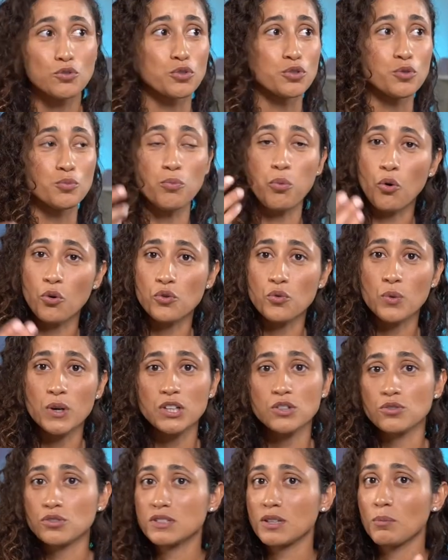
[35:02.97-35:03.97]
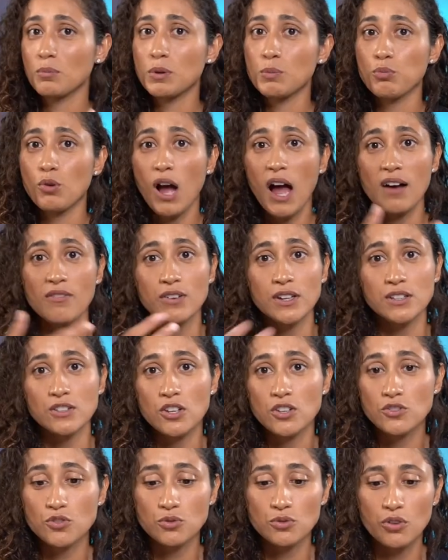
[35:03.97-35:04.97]
or you're born with, or some people have it and
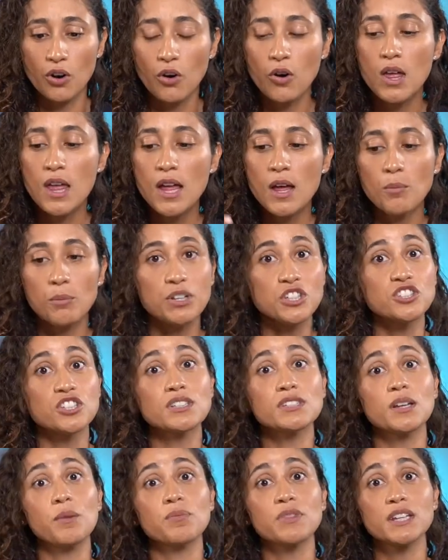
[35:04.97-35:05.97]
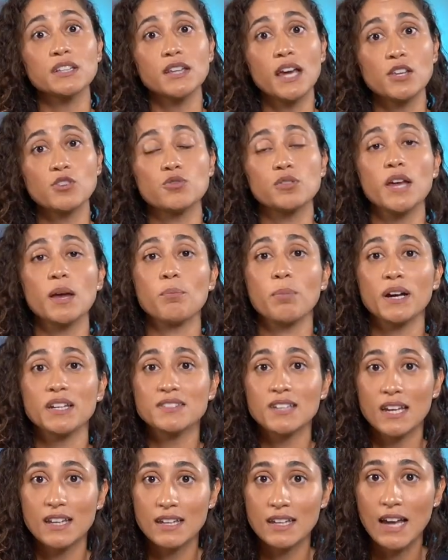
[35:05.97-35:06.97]
then you don't, but it's just something that you get by
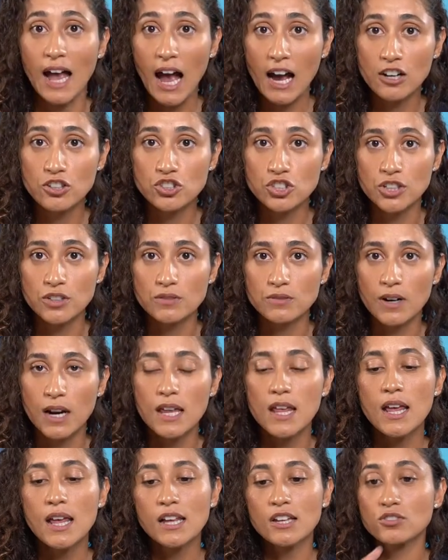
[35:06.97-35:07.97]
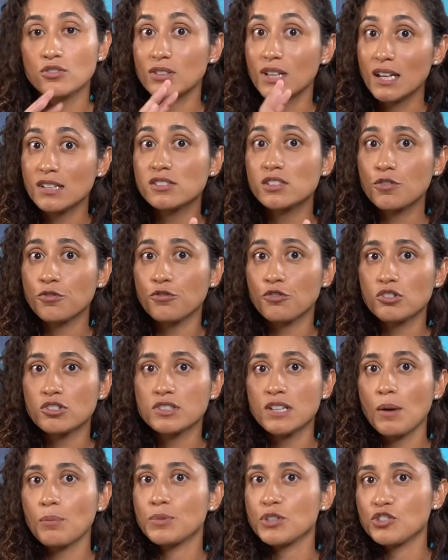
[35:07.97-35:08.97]
taking action, right? So that's the first
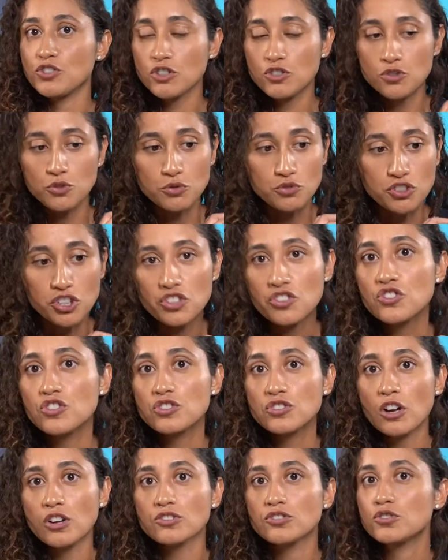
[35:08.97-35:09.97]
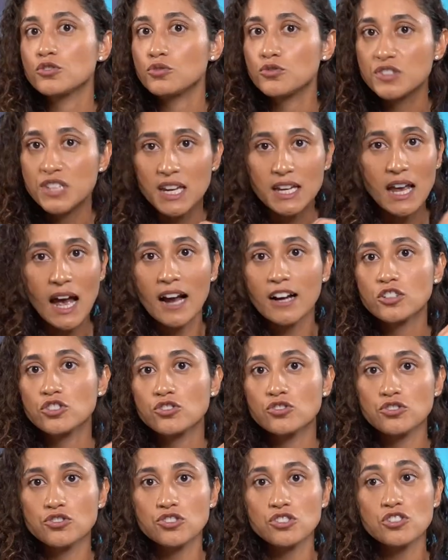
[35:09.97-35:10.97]
step. It's just, you just start, you take
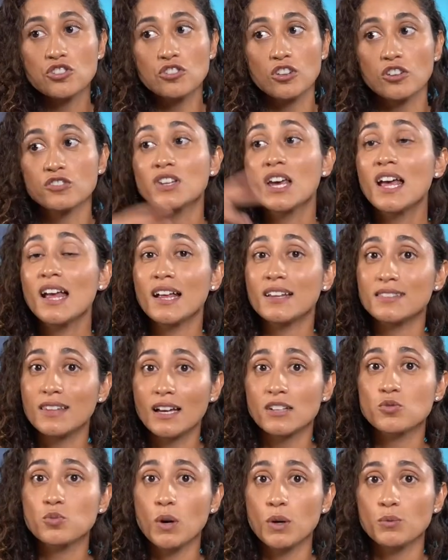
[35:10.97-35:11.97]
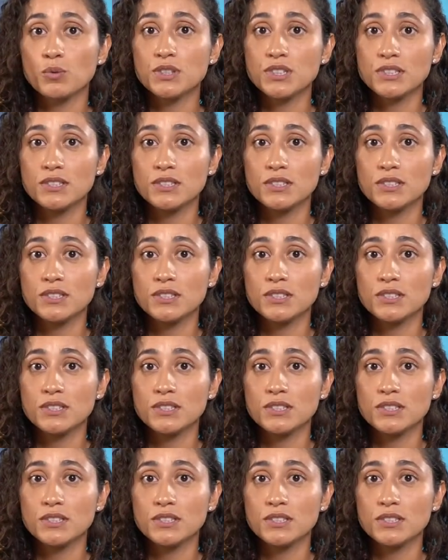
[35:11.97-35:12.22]
action, you just start. And that's why